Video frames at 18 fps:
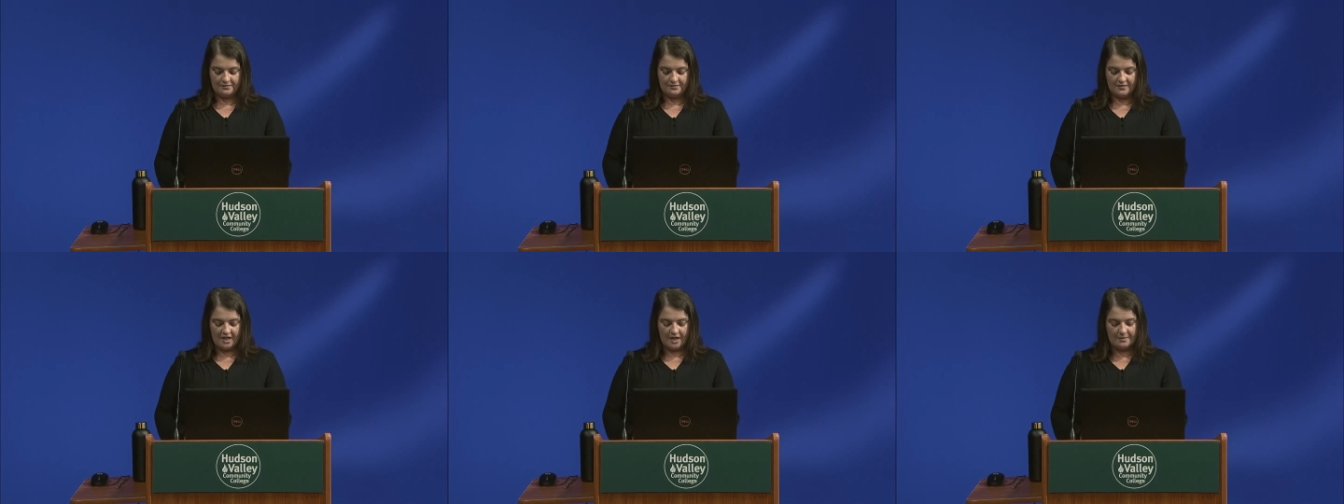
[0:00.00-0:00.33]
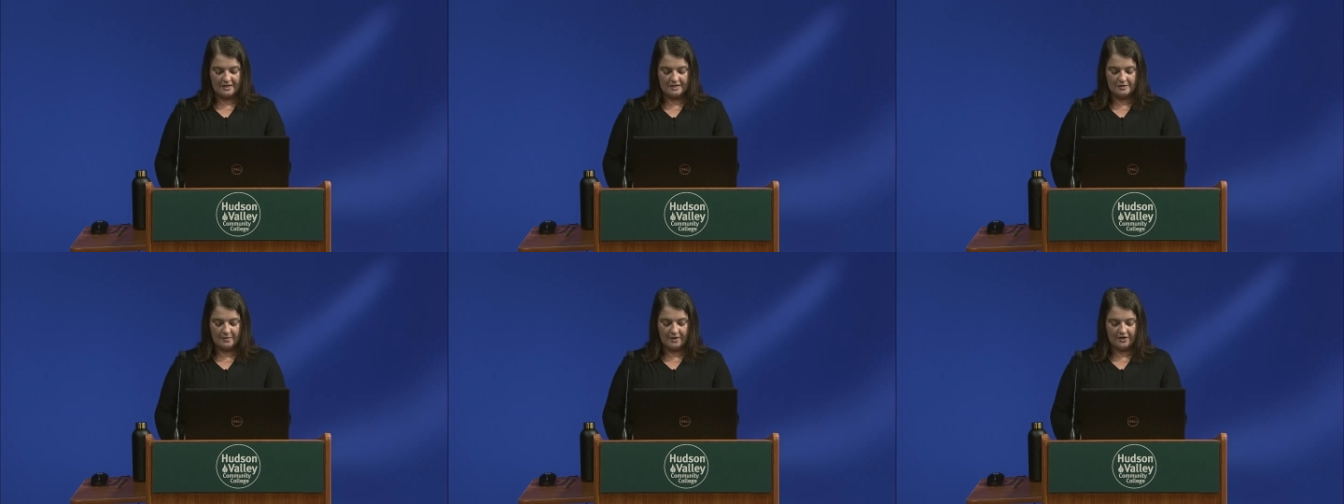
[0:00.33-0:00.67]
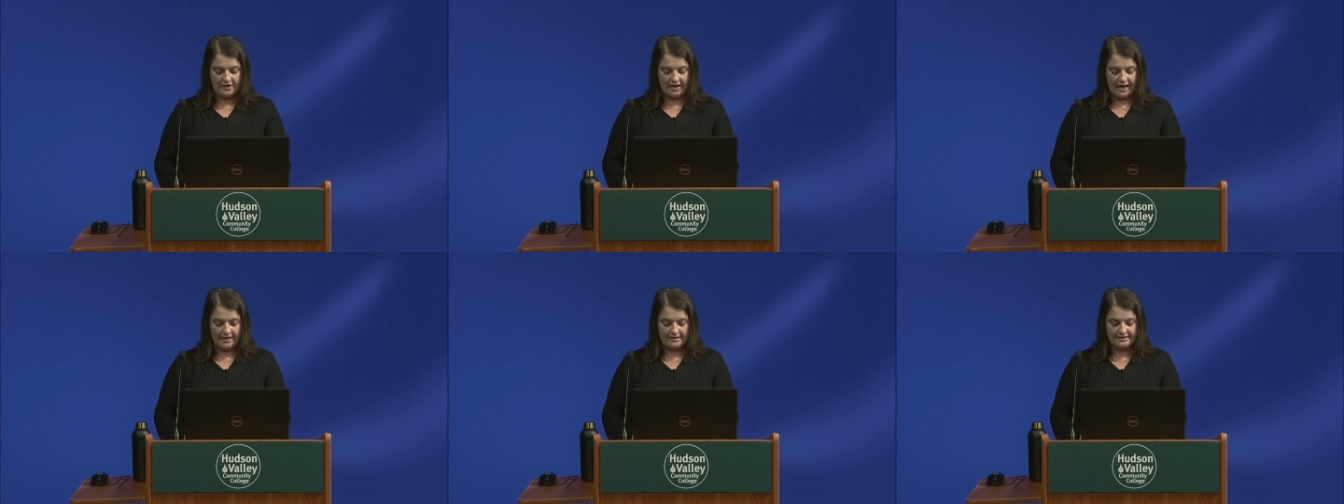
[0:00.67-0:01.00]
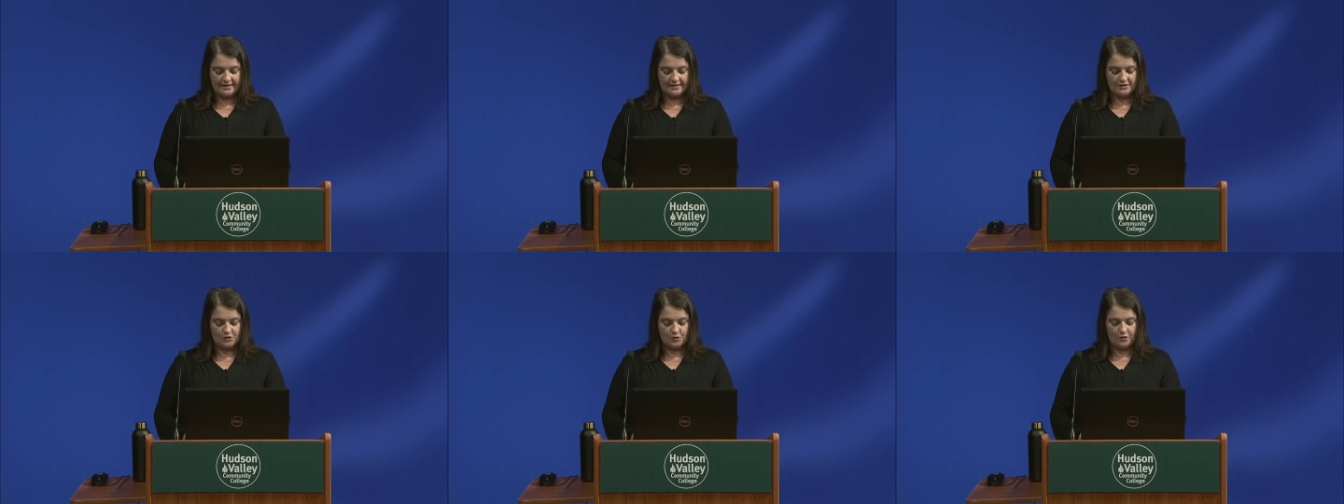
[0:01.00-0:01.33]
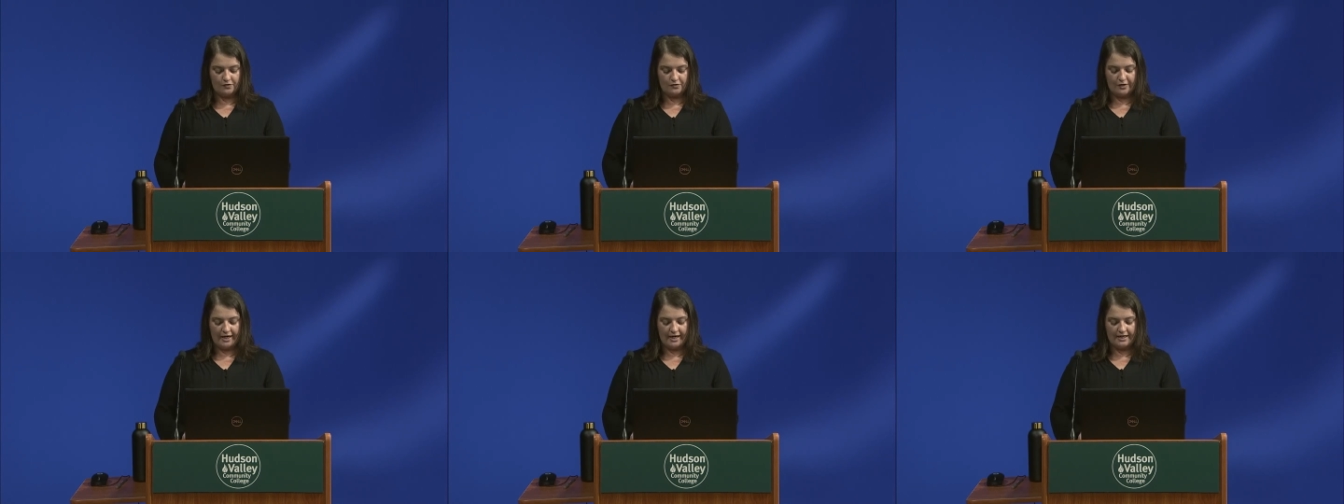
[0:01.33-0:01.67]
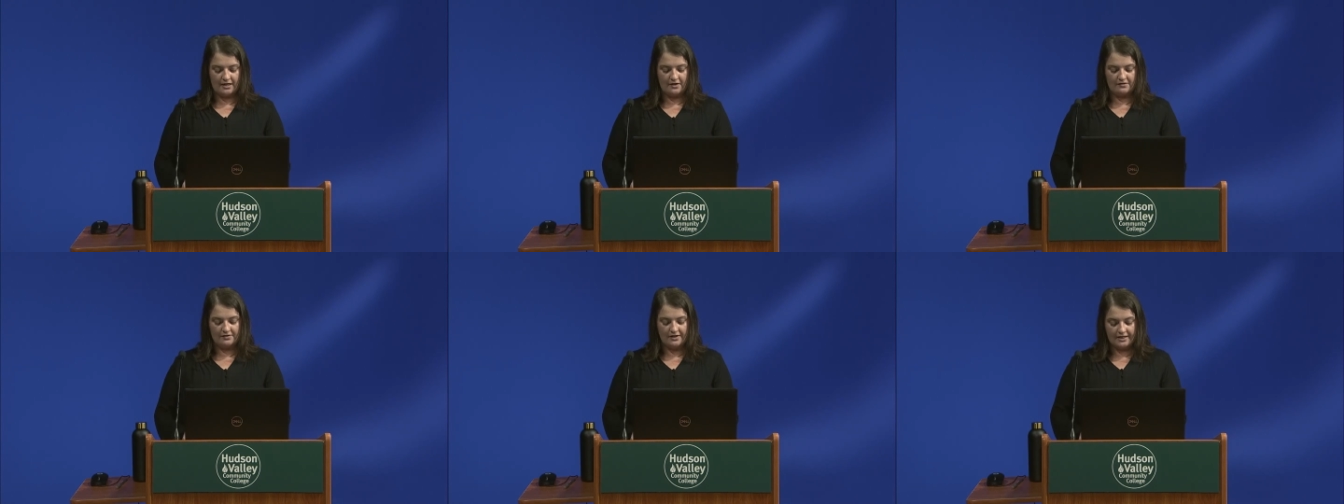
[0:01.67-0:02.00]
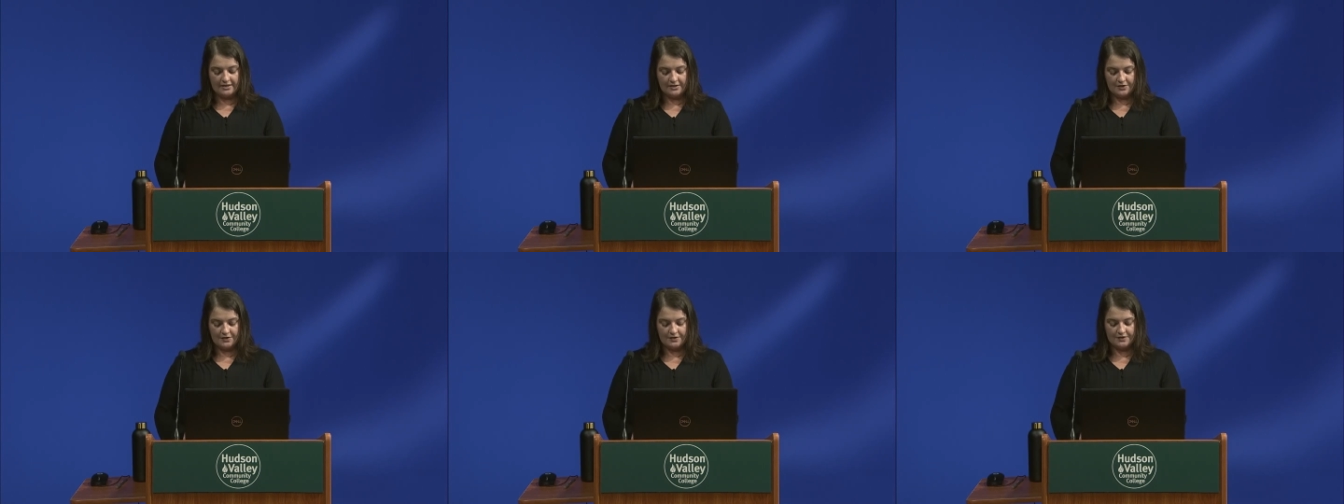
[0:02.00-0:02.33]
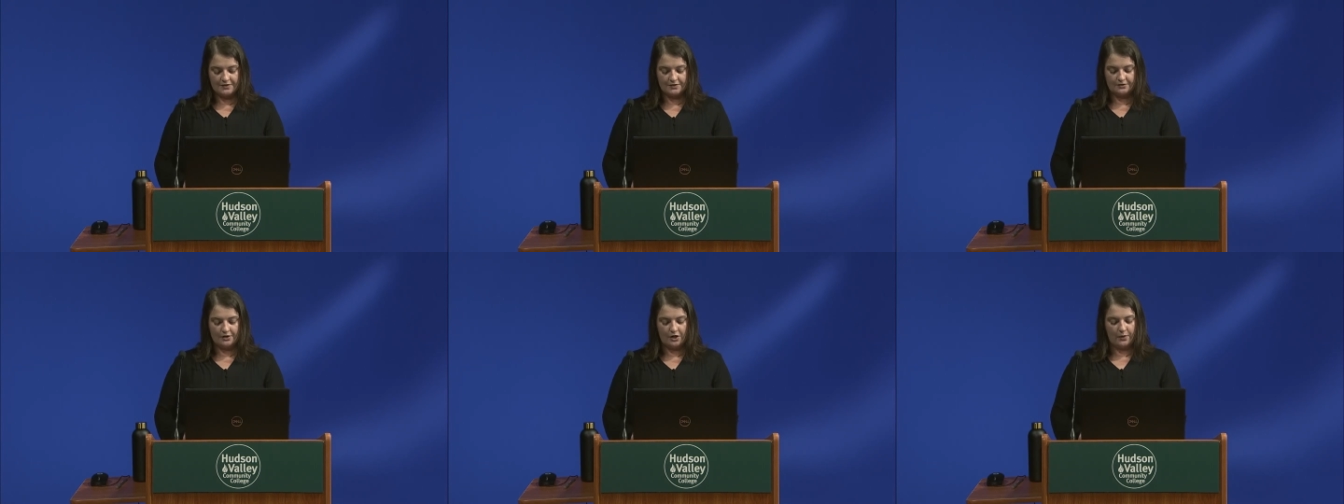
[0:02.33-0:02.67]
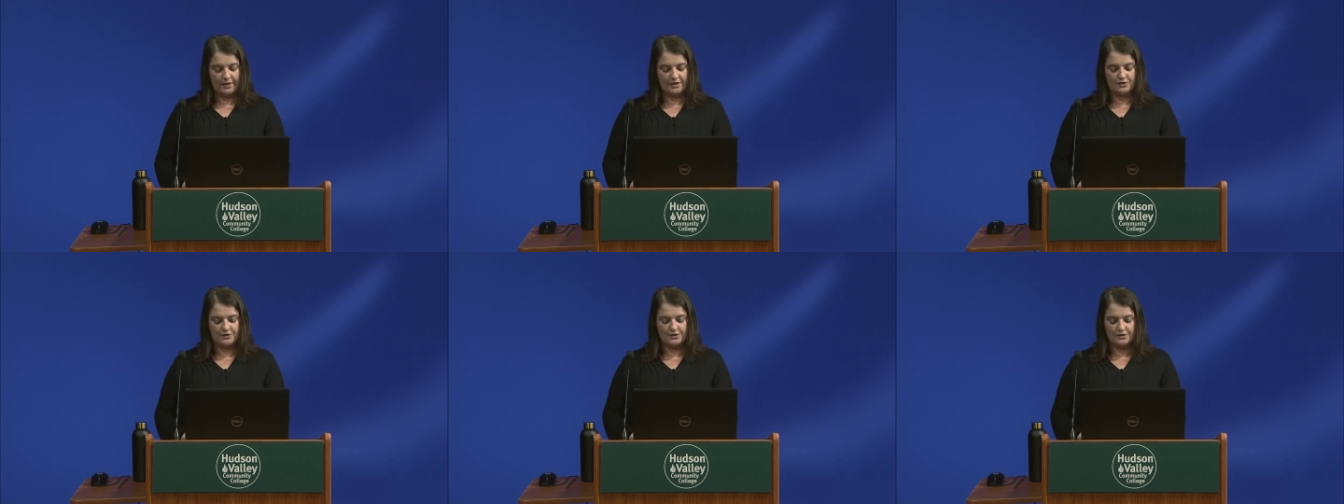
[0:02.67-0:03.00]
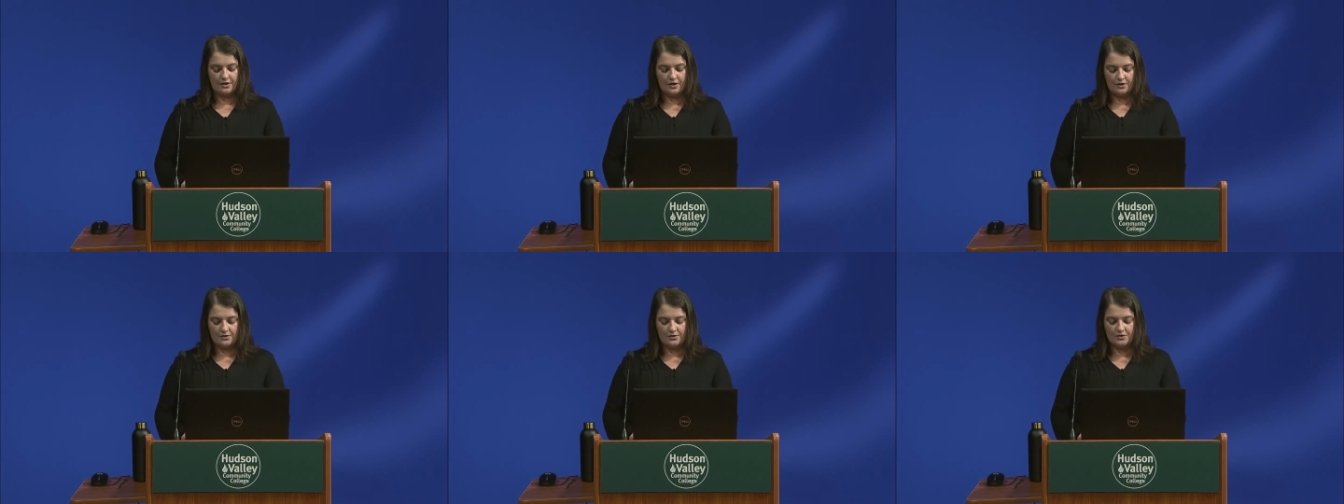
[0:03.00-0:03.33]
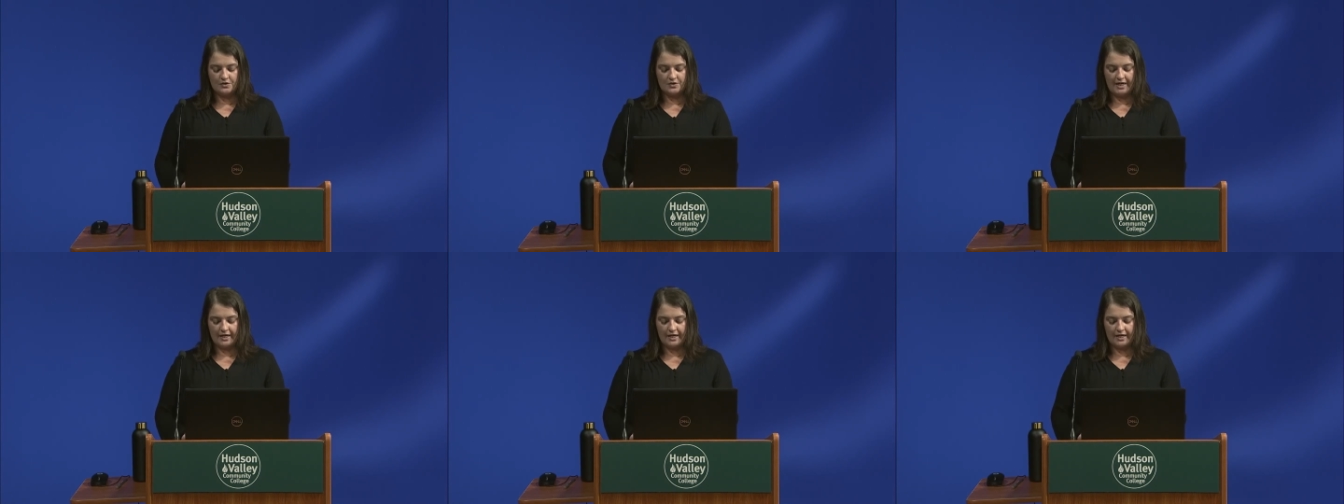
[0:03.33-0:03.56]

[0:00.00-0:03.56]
That means better access to a variety of lenders, low interest loans,